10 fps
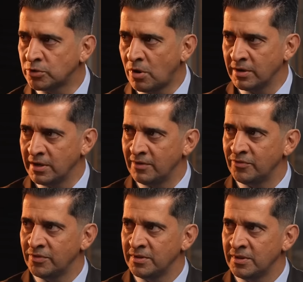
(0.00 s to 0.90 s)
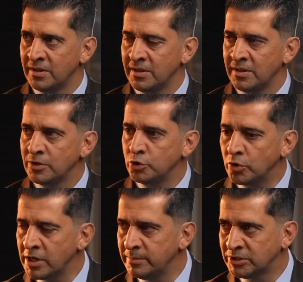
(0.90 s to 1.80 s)
strong enough.
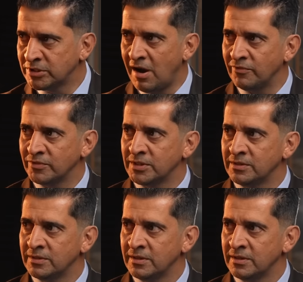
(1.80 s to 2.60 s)
You're gonna be soft.